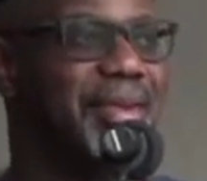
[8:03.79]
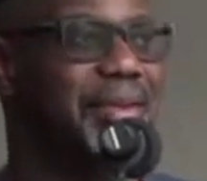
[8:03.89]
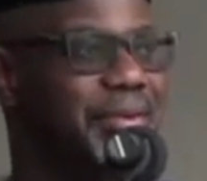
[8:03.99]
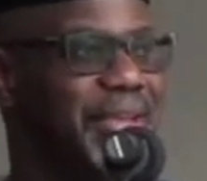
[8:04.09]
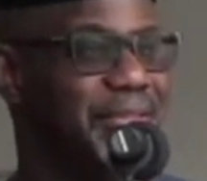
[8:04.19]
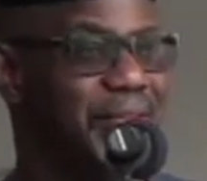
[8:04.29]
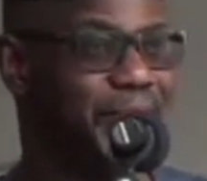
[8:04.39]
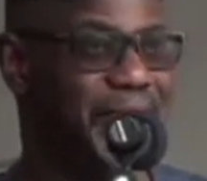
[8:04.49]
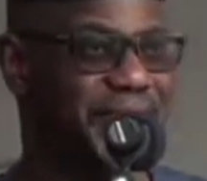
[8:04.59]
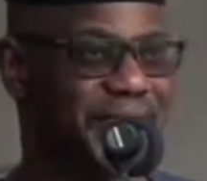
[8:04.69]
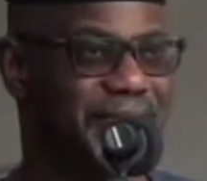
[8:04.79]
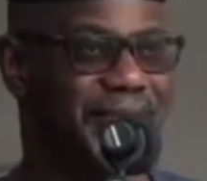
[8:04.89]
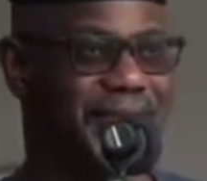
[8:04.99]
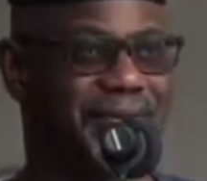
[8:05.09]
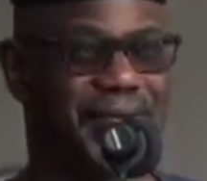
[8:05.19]
You get the
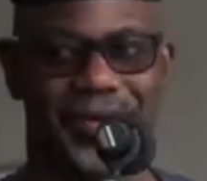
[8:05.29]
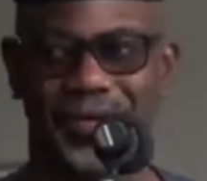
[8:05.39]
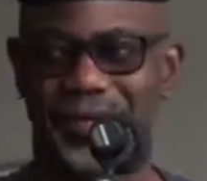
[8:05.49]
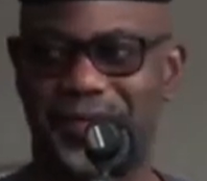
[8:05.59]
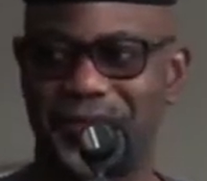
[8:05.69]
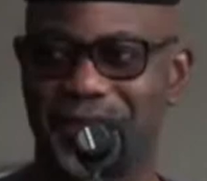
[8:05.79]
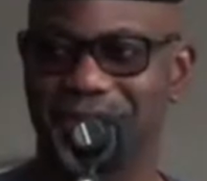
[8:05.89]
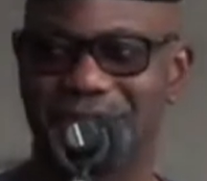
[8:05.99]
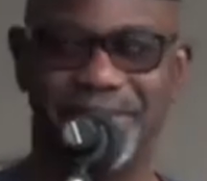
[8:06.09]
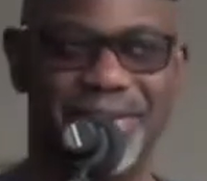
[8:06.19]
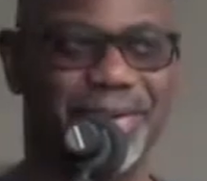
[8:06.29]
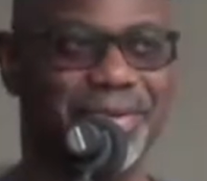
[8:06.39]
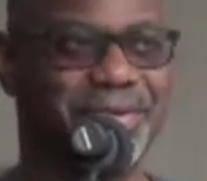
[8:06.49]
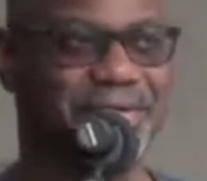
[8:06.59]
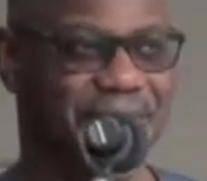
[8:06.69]
best, you're the first at
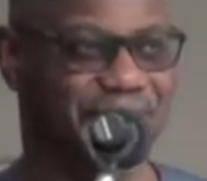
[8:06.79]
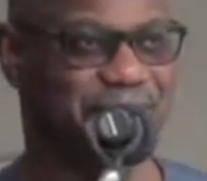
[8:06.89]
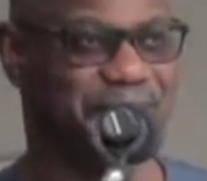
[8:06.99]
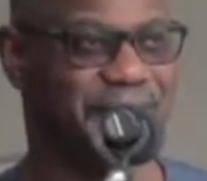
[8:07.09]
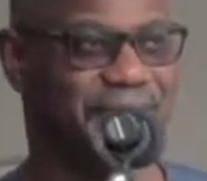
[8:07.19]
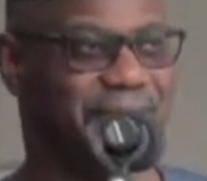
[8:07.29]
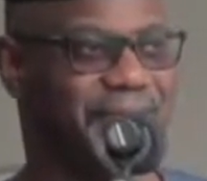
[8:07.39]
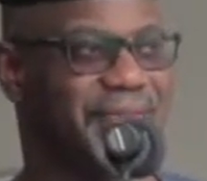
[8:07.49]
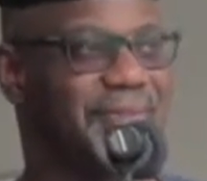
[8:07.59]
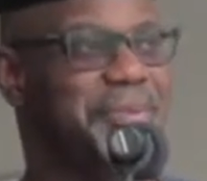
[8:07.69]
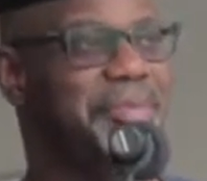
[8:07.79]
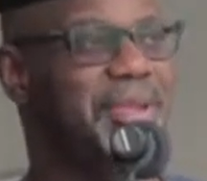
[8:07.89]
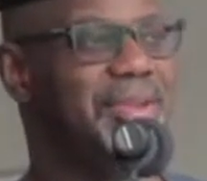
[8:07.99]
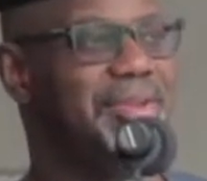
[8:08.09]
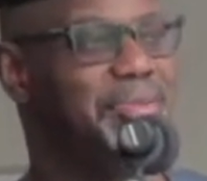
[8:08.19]
all times.
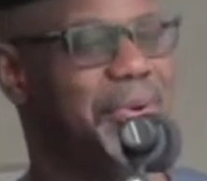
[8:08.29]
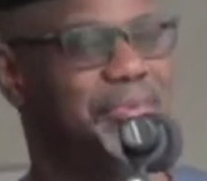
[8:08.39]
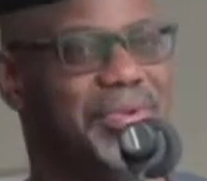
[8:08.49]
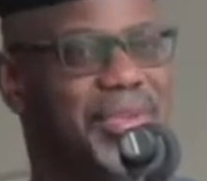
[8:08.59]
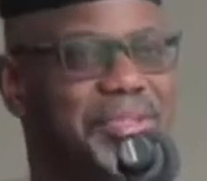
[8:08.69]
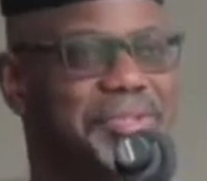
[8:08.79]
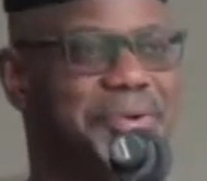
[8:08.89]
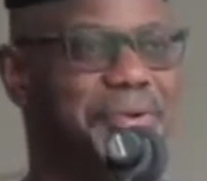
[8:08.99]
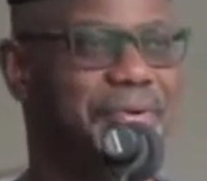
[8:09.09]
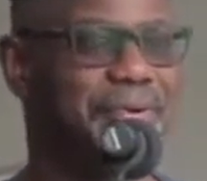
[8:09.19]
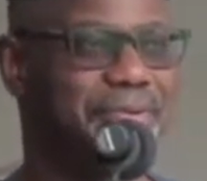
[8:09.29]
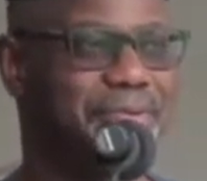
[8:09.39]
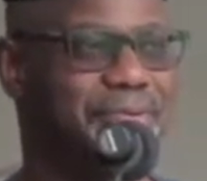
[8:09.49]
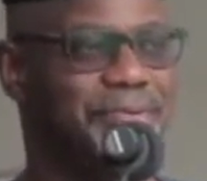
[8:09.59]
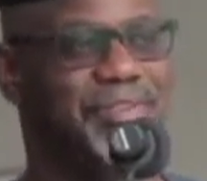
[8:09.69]
When the population
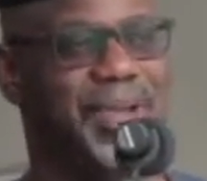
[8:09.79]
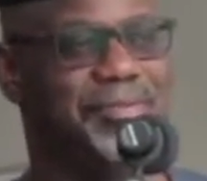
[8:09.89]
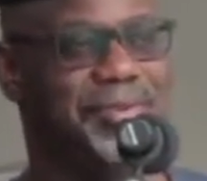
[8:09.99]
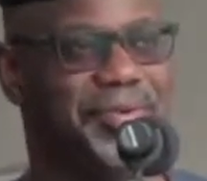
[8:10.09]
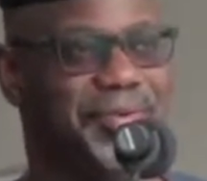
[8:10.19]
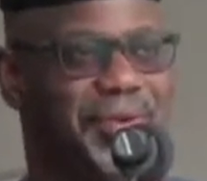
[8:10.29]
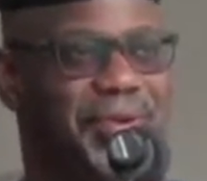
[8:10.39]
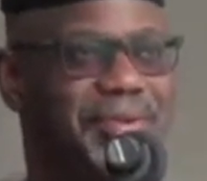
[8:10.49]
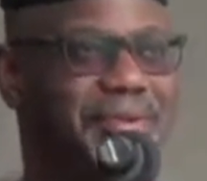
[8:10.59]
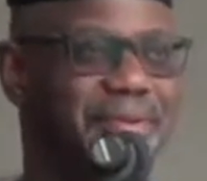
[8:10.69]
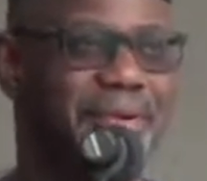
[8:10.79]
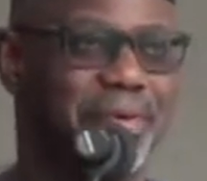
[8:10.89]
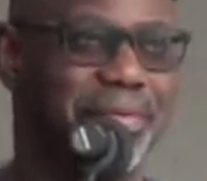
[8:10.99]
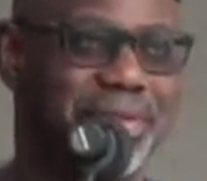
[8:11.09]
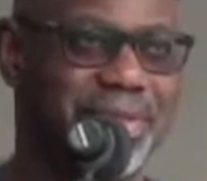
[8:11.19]
grows to 500,
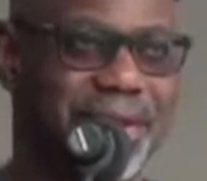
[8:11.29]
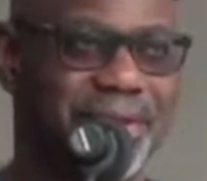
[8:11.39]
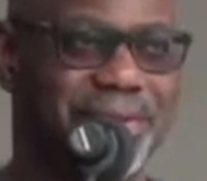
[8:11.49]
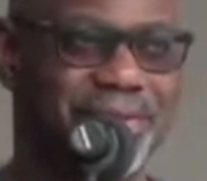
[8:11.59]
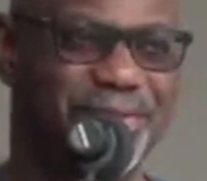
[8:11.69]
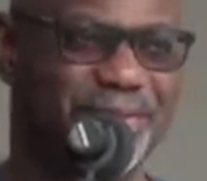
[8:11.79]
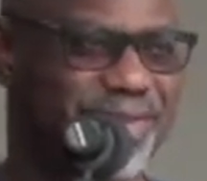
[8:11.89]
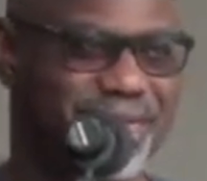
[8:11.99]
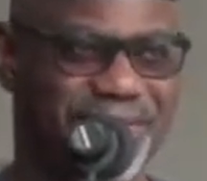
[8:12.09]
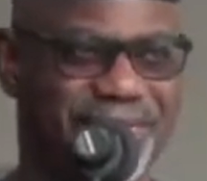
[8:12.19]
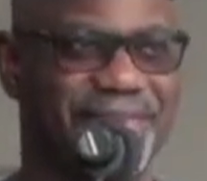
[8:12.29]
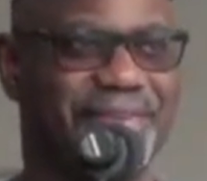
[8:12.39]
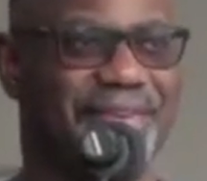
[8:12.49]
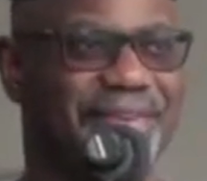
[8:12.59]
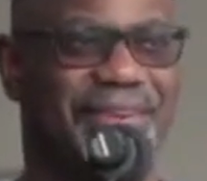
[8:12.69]
1,000
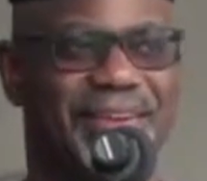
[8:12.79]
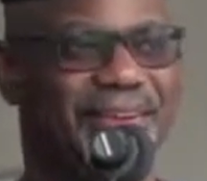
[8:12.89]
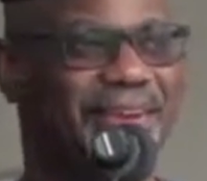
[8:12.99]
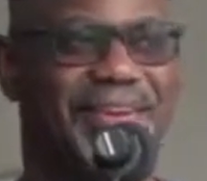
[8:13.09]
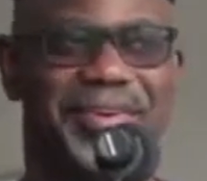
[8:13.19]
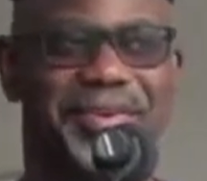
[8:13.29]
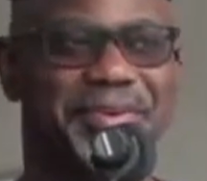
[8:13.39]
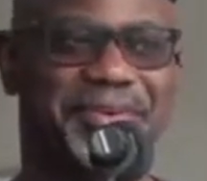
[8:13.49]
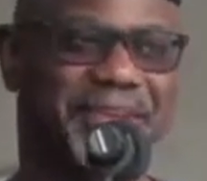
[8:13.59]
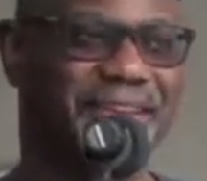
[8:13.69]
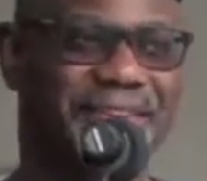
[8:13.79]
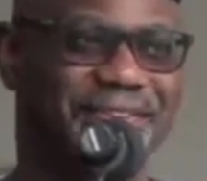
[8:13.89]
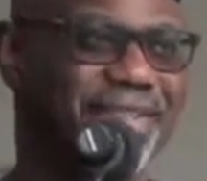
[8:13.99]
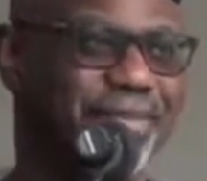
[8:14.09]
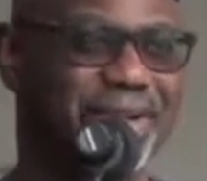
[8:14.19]
students, uh, you're not going to get the
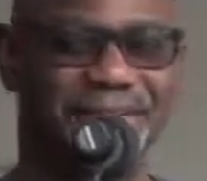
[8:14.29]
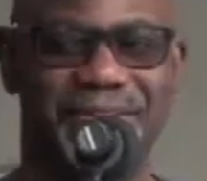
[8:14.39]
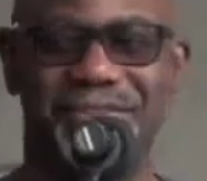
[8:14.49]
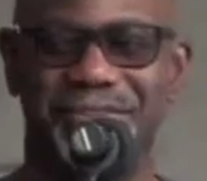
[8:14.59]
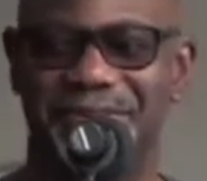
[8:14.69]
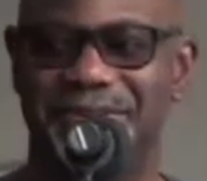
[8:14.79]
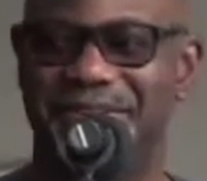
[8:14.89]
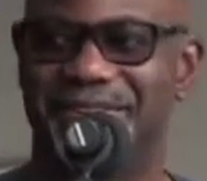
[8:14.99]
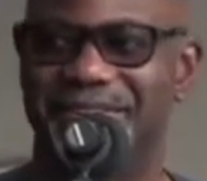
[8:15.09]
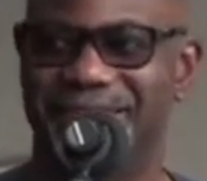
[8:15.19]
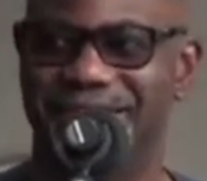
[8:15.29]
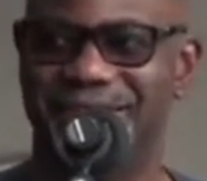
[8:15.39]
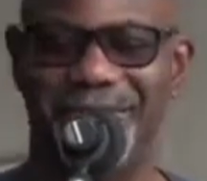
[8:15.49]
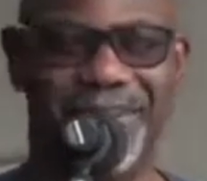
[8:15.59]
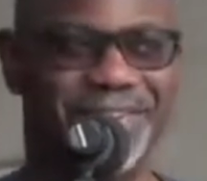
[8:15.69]
same attention that
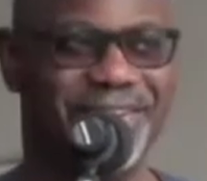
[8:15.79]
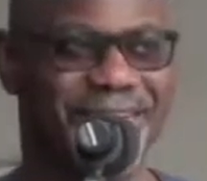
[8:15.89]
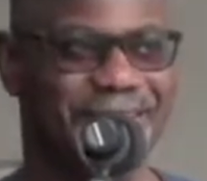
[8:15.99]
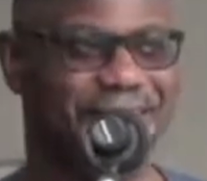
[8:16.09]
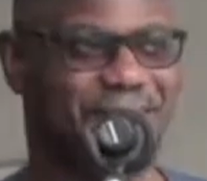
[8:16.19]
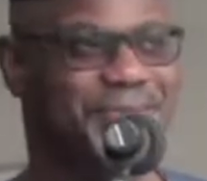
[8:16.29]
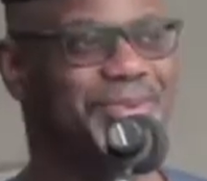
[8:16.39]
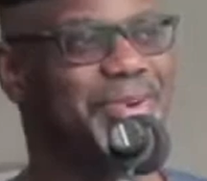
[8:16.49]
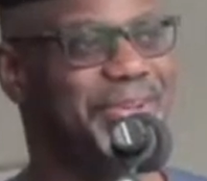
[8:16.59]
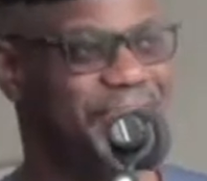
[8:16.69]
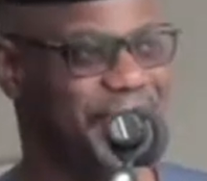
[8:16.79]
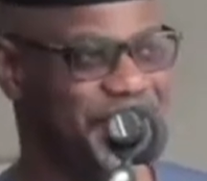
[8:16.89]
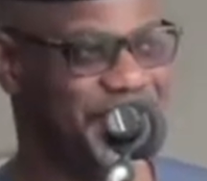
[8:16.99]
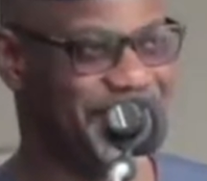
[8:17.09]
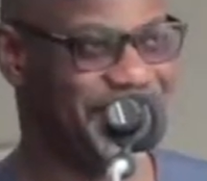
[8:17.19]
you're getting now. So
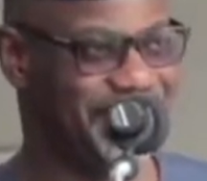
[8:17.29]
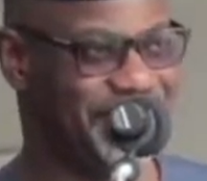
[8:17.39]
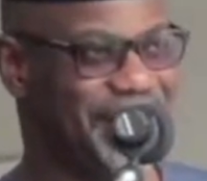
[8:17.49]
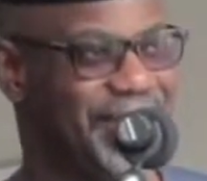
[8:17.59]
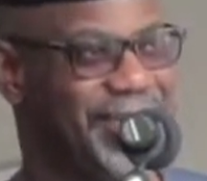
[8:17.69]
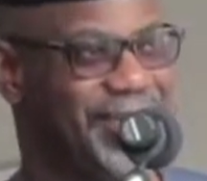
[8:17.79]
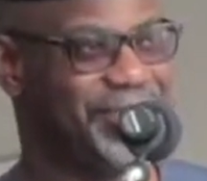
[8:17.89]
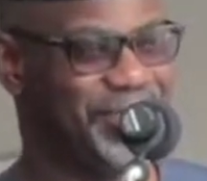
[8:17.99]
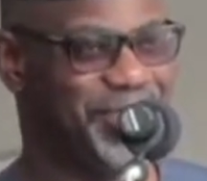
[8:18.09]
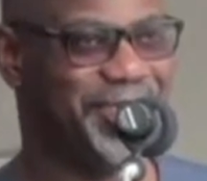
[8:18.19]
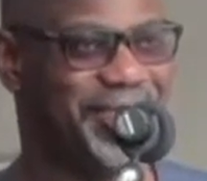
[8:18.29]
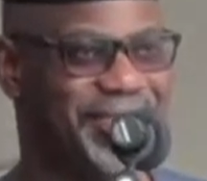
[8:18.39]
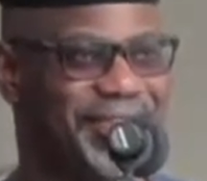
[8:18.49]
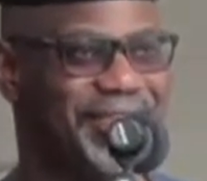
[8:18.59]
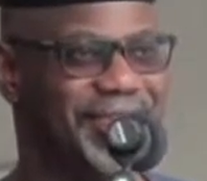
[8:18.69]
enjoy it, enjoy
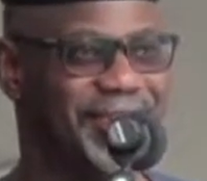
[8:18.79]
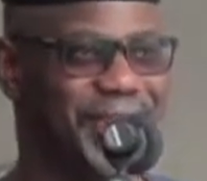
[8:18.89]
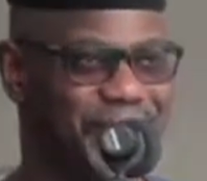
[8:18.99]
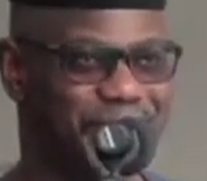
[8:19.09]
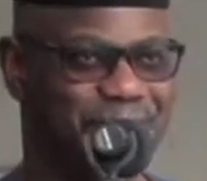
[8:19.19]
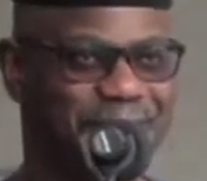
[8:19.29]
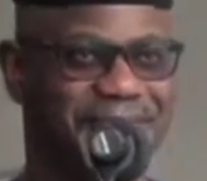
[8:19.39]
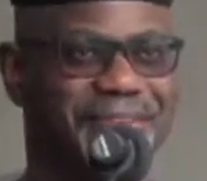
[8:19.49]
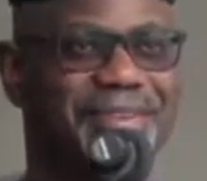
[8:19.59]
it, and enjoy it.